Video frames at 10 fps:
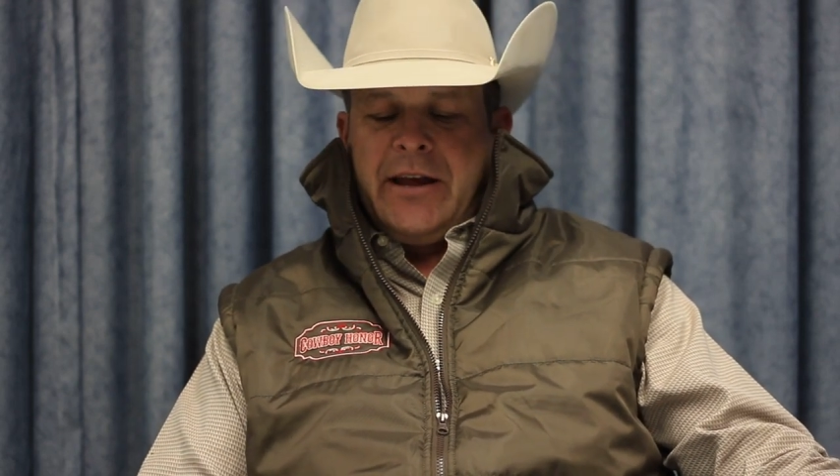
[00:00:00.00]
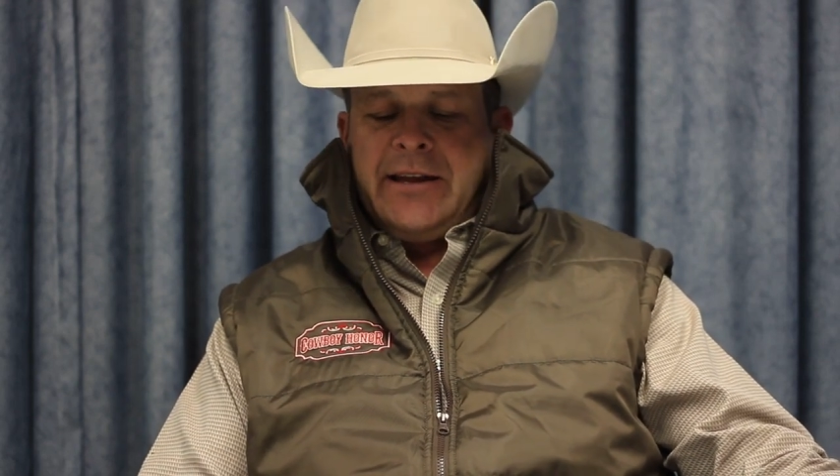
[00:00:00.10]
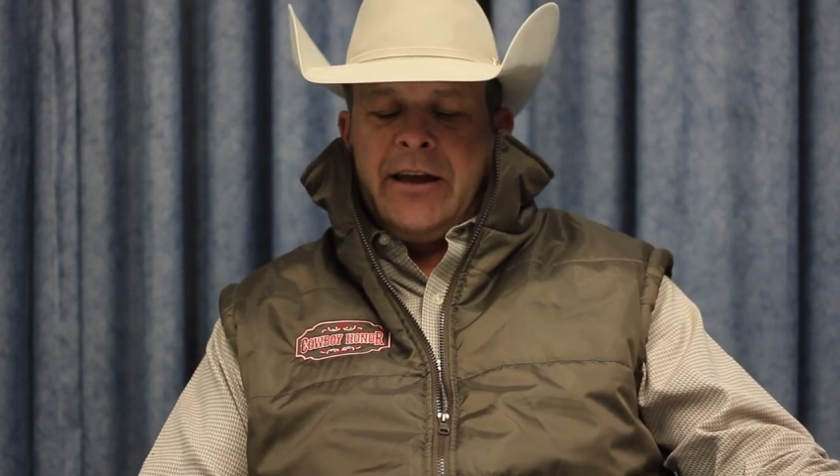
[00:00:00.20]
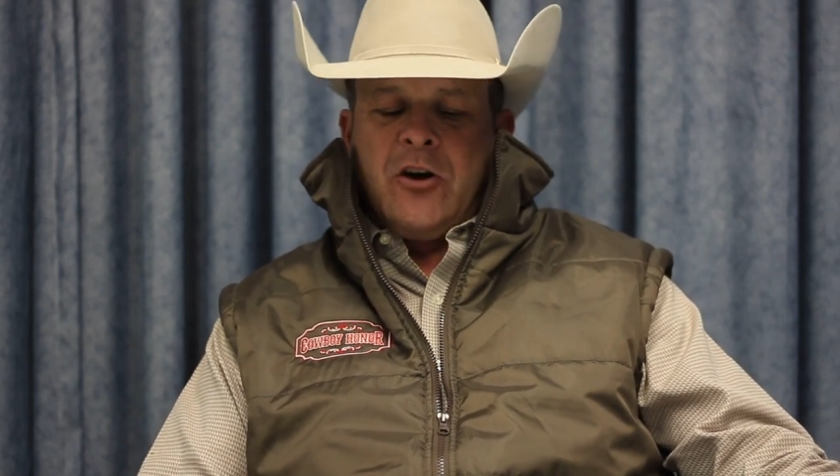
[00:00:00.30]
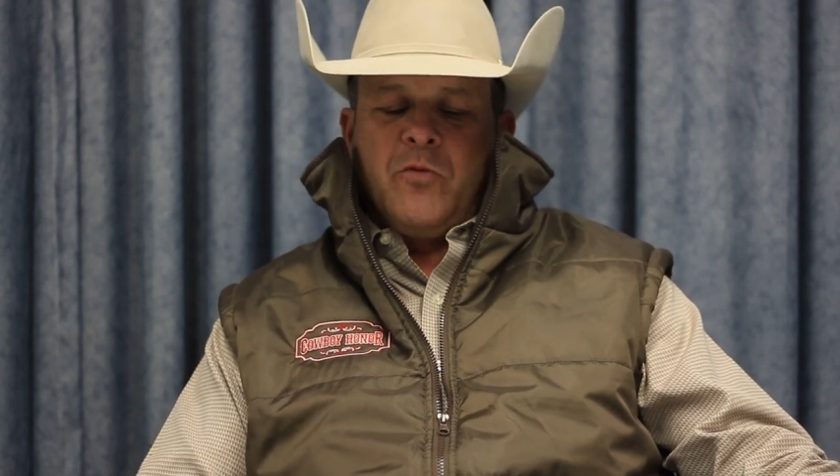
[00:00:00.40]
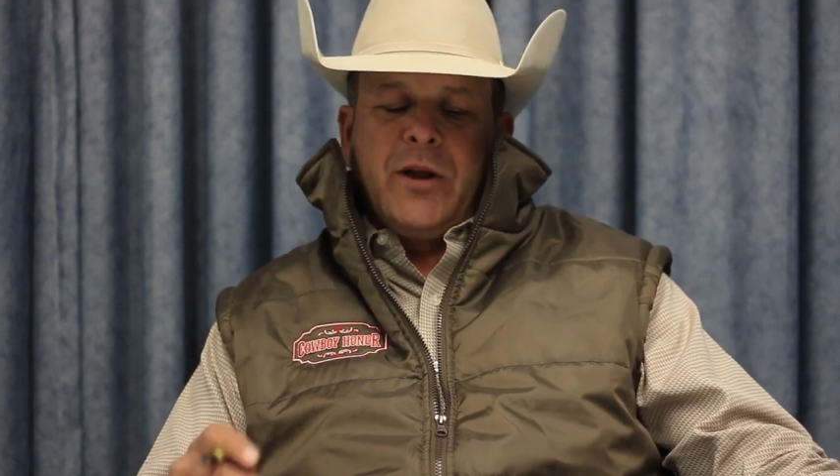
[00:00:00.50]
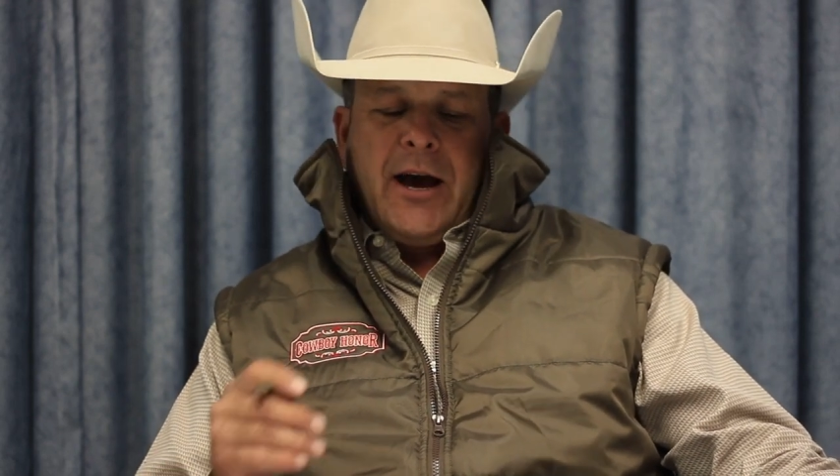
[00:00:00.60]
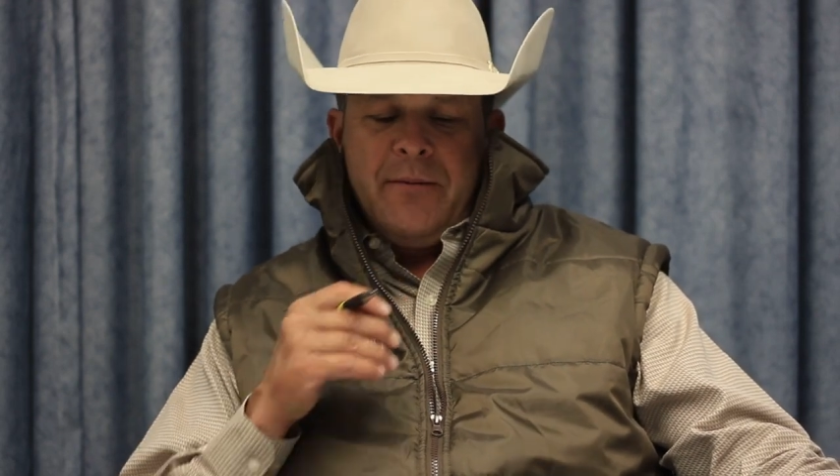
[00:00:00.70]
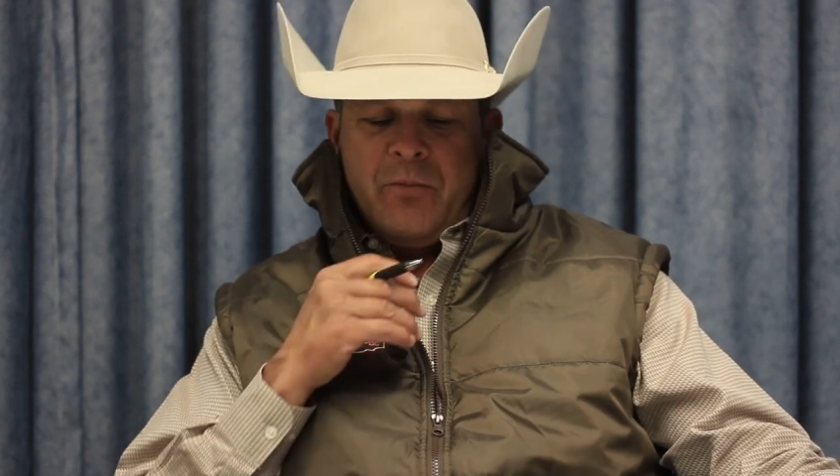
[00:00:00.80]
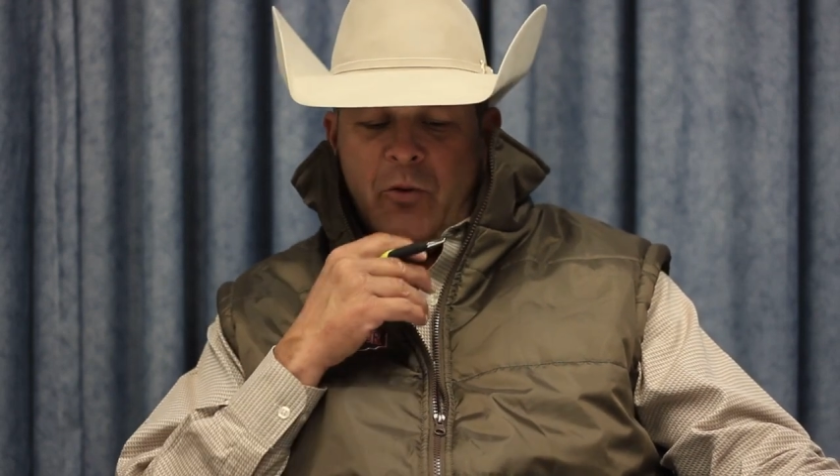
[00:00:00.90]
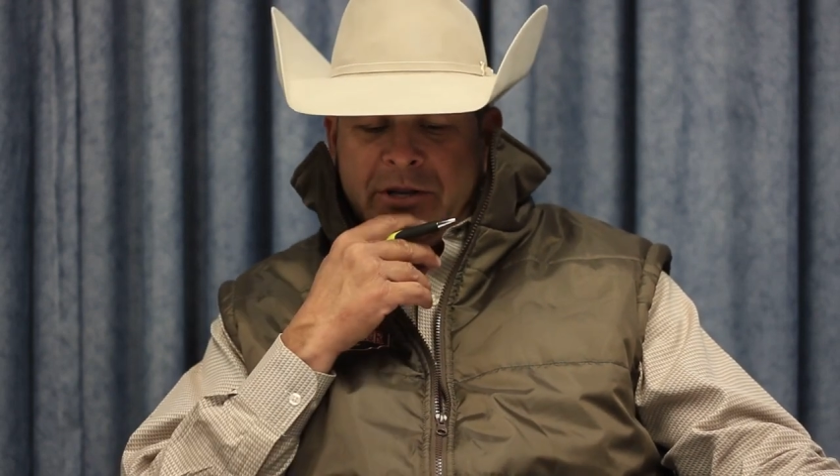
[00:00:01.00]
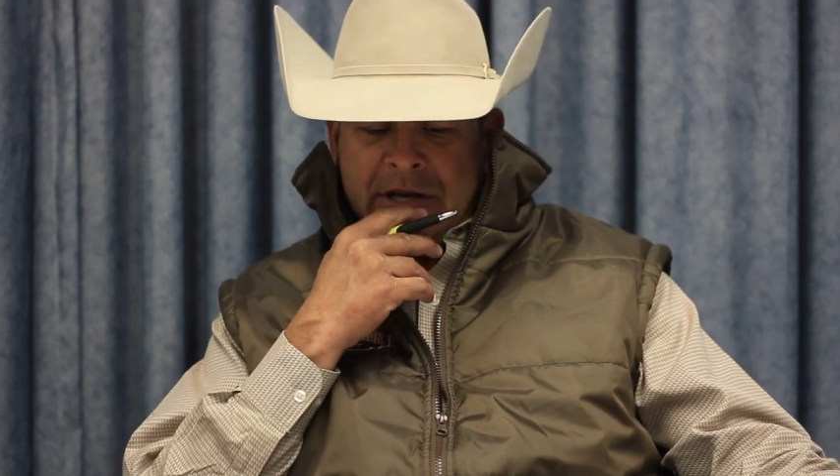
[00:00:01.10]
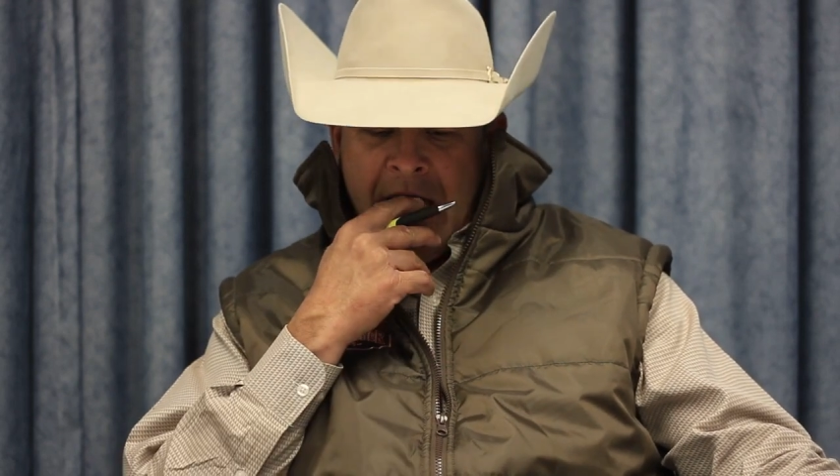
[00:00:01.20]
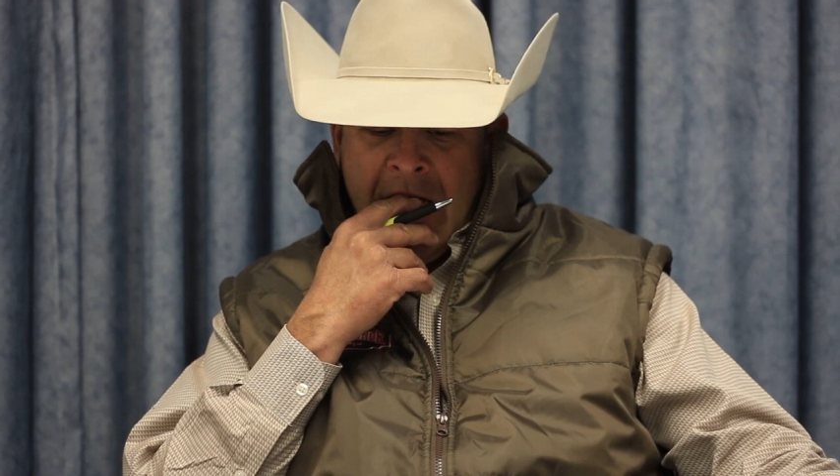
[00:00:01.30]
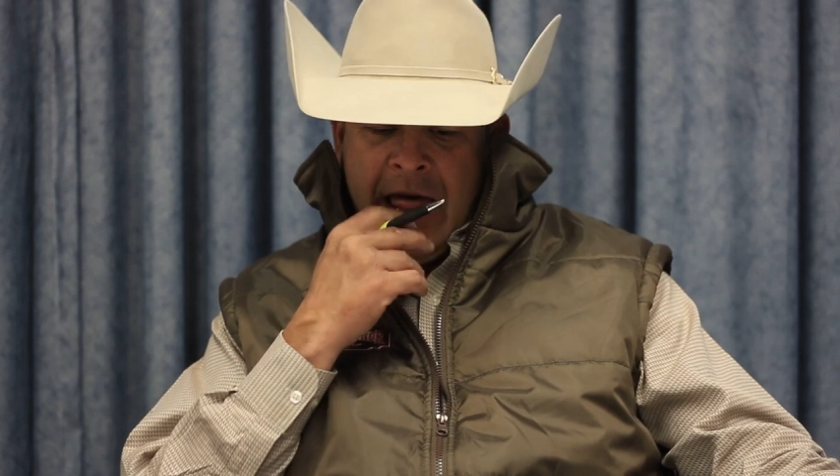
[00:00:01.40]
They take home 9 points.